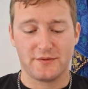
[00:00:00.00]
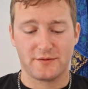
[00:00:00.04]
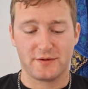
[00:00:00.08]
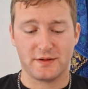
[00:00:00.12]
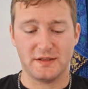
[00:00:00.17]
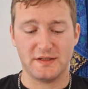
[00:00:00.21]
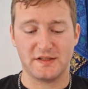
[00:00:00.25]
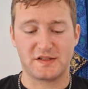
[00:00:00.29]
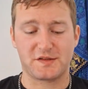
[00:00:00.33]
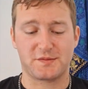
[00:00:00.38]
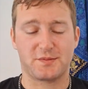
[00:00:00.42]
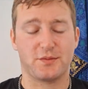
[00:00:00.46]

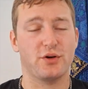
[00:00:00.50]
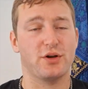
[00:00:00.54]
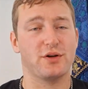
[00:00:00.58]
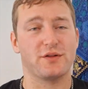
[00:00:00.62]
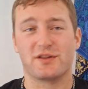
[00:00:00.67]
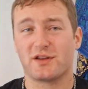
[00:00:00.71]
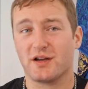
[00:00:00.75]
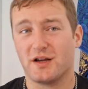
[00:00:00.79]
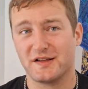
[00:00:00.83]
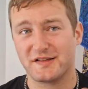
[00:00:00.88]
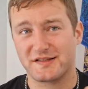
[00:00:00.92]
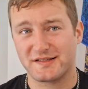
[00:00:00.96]
Really
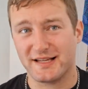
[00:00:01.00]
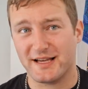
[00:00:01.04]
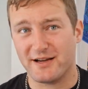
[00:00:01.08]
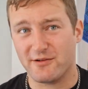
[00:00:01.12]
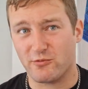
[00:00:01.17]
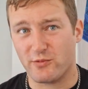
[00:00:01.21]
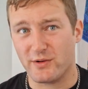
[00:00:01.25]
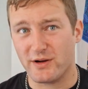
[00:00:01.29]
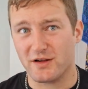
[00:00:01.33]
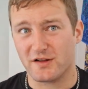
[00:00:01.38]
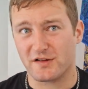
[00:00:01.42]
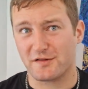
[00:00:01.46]
smooth, goes
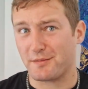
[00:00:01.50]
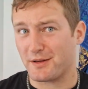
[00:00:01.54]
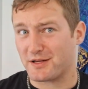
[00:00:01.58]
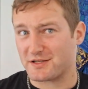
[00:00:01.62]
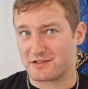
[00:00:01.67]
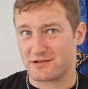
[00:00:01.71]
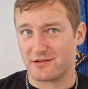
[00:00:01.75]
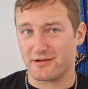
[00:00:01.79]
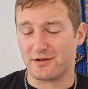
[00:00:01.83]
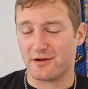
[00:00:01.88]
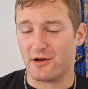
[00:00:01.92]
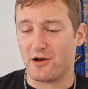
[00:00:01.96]
down well,
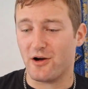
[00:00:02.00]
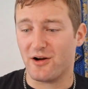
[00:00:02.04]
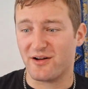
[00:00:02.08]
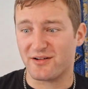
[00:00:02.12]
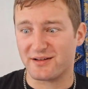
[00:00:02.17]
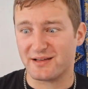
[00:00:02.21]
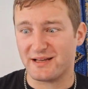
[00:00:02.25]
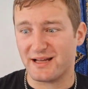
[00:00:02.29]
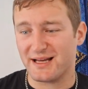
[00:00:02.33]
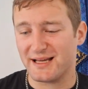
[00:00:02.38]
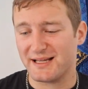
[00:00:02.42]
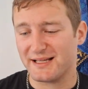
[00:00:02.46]
especially on a
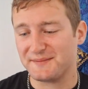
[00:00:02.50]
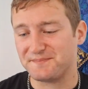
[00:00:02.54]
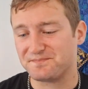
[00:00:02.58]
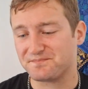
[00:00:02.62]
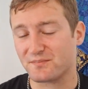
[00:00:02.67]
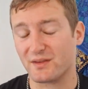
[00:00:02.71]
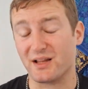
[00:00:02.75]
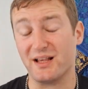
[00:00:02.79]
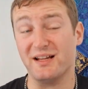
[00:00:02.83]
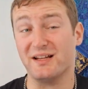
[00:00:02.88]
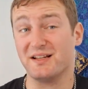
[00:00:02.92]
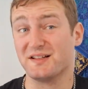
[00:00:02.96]
hot day.
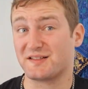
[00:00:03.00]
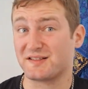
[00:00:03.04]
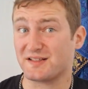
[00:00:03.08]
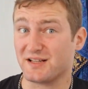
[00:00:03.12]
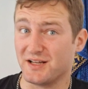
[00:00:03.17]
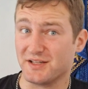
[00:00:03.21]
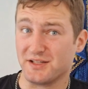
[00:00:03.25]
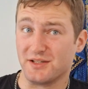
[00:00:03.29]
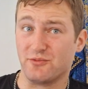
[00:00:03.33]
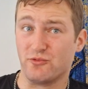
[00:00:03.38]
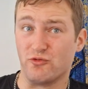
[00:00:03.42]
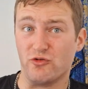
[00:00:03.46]
It is
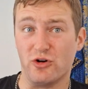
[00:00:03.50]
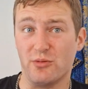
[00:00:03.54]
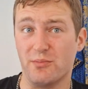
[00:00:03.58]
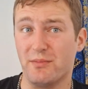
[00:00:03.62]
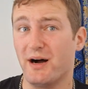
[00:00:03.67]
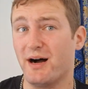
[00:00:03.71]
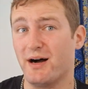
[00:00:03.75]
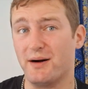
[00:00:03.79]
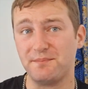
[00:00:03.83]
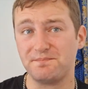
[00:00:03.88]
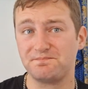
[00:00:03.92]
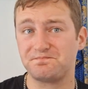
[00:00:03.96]
starting to
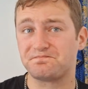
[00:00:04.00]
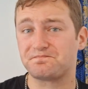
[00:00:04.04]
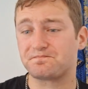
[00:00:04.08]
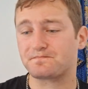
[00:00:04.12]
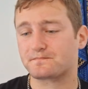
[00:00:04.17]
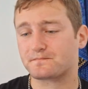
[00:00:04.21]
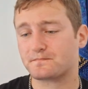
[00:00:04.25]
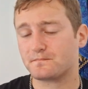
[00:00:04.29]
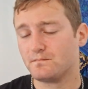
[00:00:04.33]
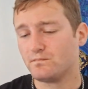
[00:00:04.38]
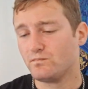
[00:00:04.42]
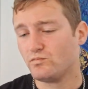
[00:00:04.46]
warm up
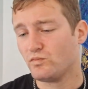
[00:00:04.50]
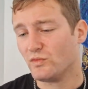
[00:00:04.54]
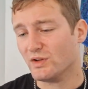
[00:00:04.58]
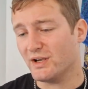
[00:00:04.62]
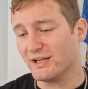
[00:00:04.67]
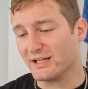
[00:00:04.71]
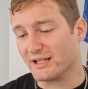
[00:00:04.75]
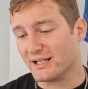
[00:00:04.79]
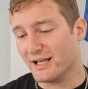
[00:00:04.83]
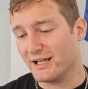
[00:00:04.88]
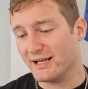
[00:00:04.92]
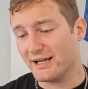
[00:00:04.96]

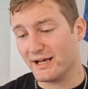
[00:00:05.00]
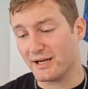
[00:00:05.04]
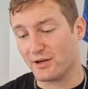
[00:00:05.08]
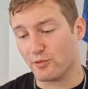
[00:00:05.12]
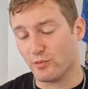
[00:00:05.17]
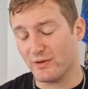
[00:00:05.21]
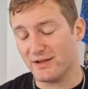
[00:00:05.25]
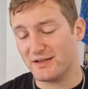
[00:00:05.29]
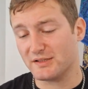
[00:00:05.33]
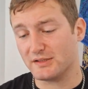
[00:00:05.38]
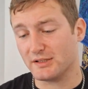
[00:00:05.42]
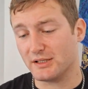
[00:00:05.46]
again out
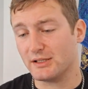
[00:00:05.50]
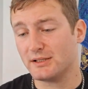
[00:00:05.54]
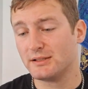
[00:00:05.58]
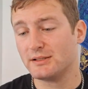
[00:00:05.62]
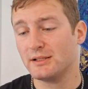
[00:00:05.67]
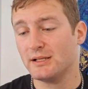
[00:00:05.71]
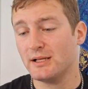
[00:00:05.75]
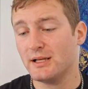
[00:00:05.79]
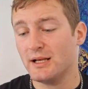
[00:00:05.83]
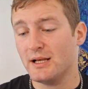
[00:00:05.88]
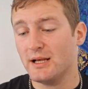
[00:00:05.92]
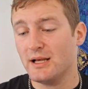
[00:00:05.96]
of winter.
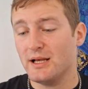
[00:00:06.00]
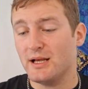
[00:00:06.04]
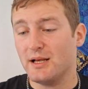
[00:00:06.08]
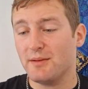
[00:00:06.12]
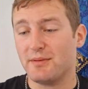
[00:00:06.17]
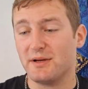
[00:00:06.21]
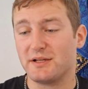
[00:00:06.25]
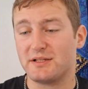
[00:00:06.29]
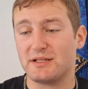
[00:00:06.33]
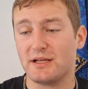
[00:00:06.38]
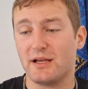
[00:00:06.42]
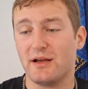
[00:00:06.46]

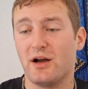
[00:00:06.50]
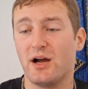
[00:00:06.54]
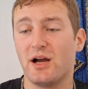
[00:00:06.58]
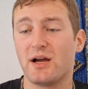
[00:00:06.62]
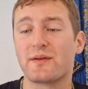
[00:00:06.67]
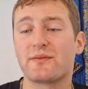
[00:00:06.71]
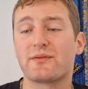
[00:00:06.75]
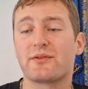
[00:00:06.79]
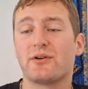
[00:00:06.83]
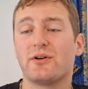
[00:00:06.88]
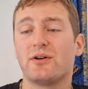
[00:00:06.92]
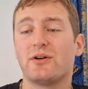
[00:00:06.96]
But yeah,
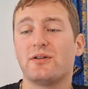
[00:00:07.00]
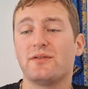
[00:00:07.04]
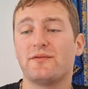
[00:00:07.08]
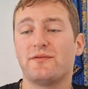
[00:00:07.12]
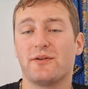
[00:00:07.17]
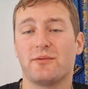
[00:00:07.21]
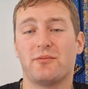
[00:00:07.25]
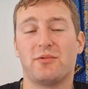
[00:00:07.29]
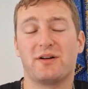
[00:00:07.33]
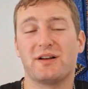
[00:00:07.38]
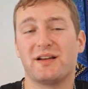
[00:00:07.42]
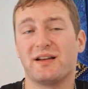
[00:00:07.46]
overall,
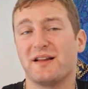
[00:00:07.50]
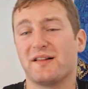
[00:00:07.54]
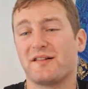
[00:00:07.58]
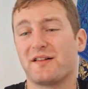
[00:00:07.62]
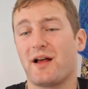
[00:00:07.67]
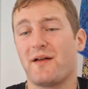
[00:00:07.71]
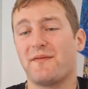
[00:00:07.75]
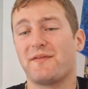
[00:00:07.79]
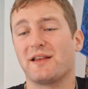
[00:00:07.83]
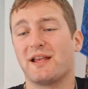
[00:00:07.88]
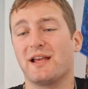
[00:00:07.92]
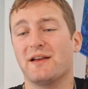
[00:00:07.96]
for what it is,
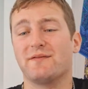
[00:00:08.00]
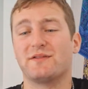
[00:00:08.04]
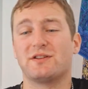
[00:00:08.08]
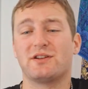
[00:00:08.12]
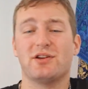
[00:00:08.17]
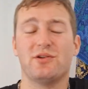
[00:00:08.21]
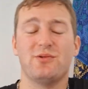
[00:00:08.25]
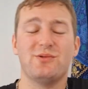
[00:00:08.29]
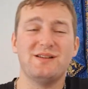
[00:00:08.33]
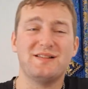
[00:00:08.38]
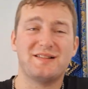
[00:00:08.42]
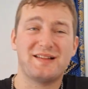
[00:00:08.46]
I have to give
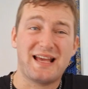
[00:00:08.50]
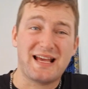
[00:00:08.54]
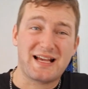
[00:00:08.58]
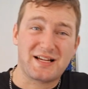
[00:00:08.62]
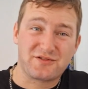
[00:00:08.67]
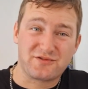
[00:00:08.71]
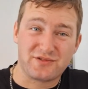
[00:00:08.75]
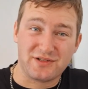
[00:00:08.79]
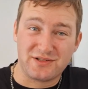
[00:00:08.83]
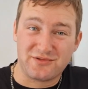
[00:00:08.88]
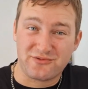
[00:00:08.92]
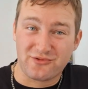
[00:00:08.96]
Tooheys
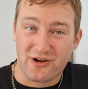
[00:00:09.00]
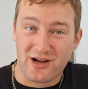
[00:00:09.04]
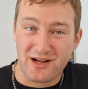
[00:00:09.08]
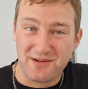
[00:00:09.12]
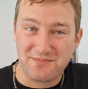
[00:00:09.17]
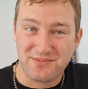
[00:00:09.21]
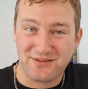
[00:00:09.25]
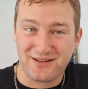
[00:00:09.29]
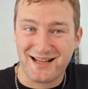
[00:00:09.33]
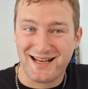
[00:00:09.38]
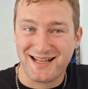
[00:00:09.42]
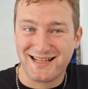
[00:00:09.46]
Extra
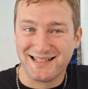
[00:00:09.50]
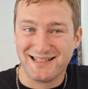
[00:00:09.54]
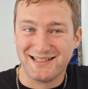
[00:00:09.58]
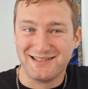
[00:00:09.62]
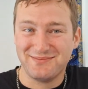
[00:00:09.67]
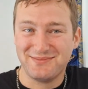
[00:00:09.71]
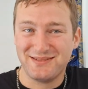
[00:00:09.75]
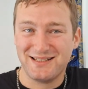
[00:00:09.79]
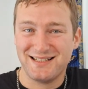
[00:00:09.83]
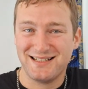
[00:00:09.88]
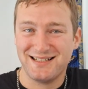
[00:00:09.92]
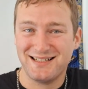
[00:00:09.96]
Dry
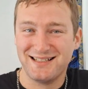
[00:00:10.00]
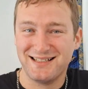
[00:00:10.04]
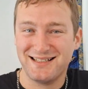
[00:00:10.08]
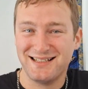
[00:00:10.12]
Platinum